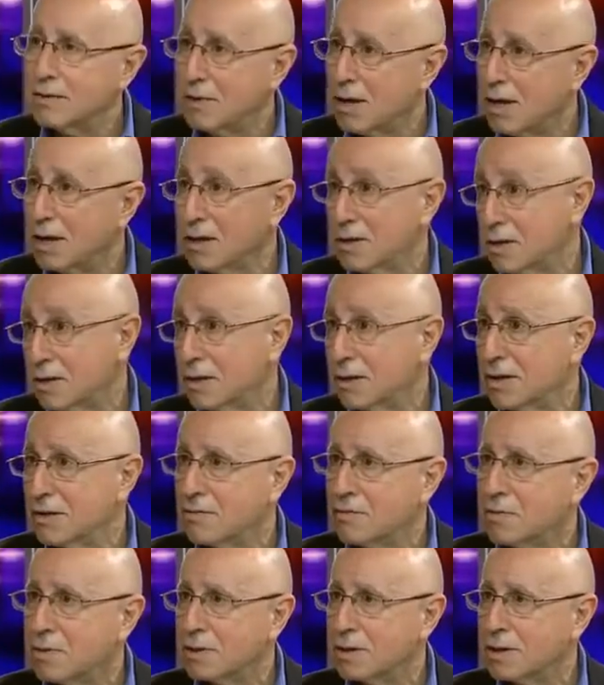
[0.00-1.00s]
Iraqi security
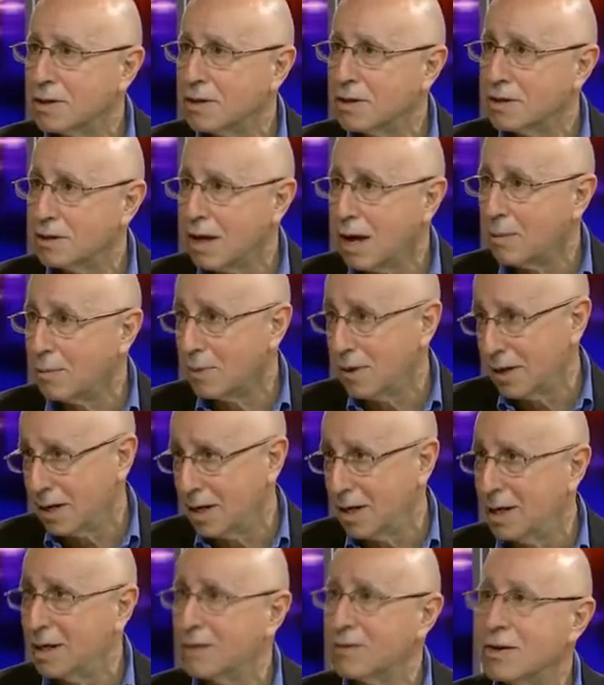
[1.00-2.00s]
forces is
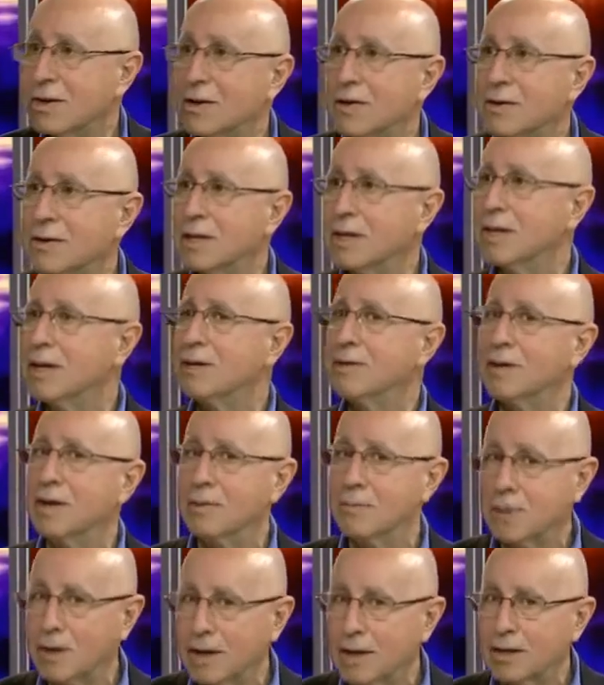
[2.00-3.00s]
operating it. The
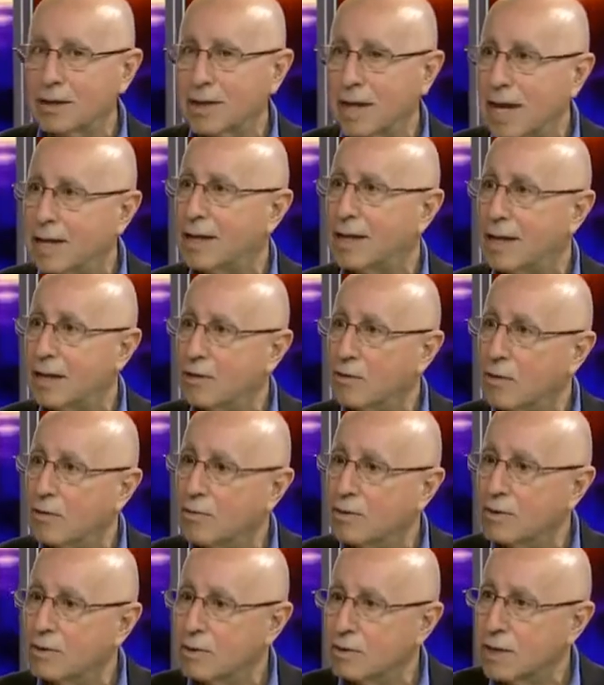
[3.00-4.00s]
Americans handed it
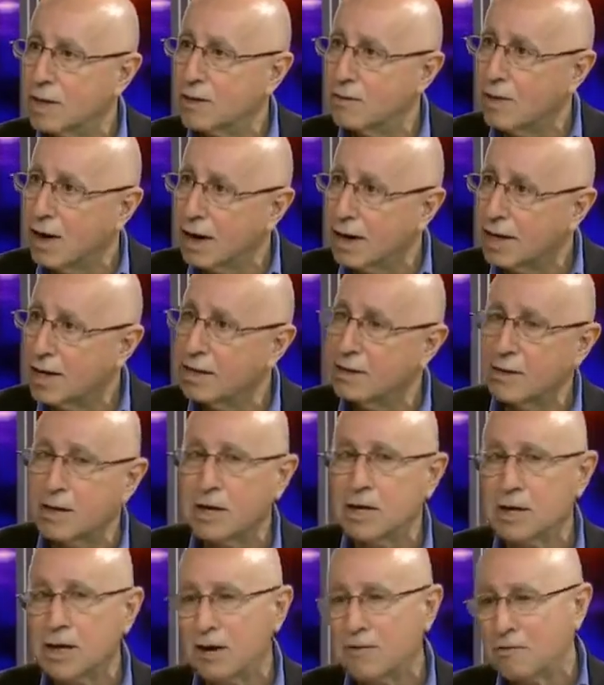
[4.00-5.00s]
over to the Iraqis.
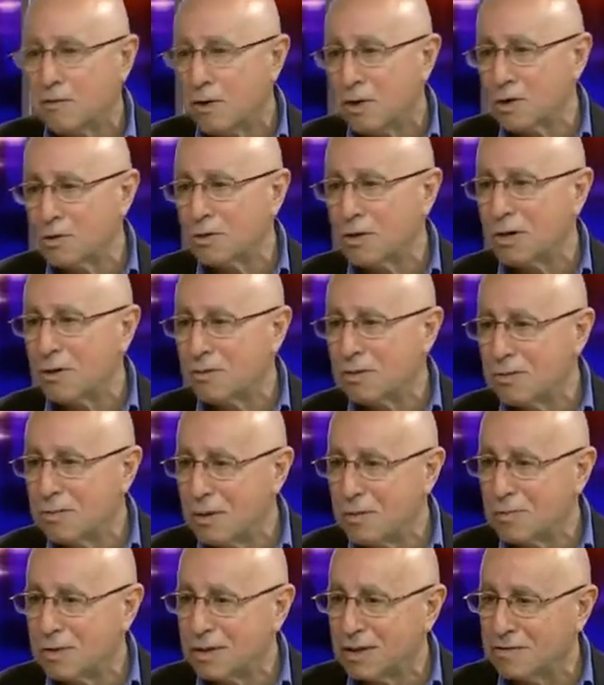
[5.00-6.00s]
Of course, we all
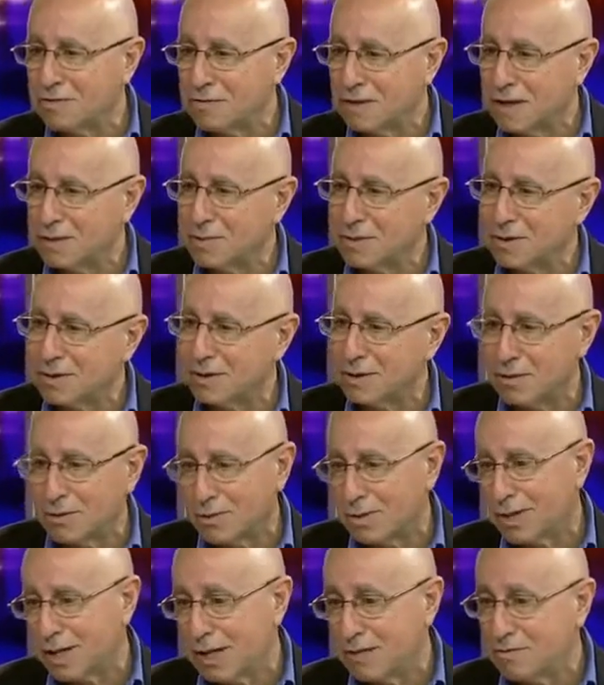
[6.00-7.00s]
remember the famous
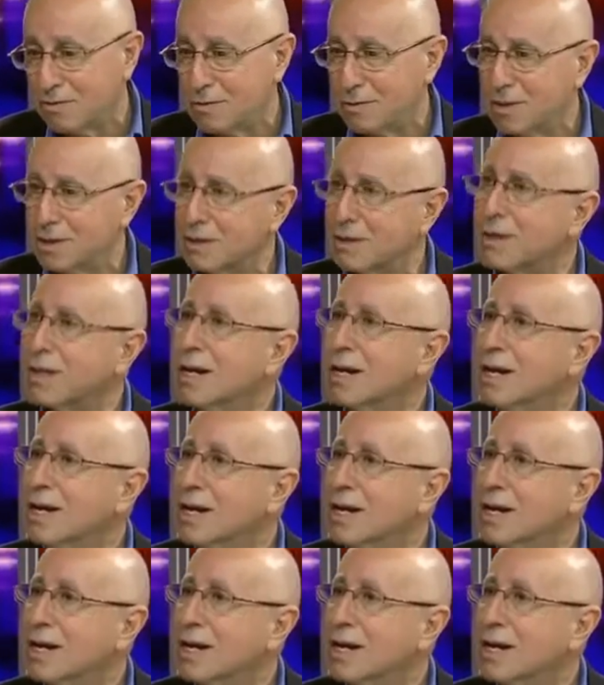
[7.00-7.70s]
or the infamous